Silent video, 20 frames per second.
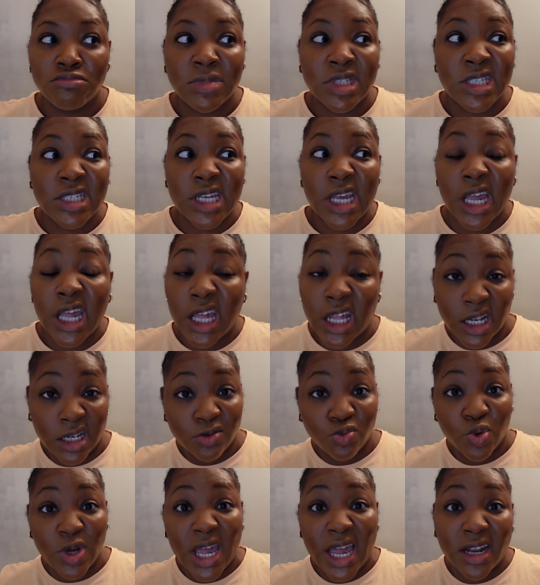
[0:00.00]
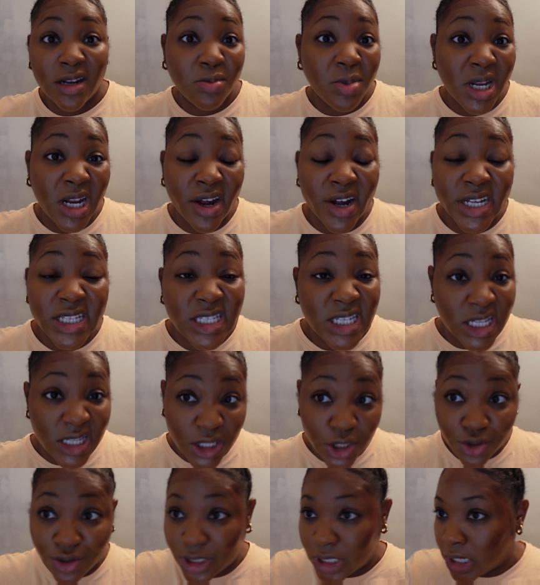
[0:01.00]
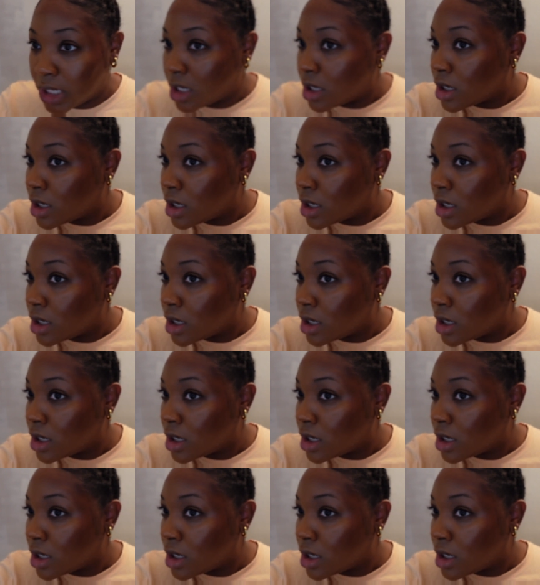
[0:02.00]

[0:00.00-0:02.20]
10. We had to be there at 10:30.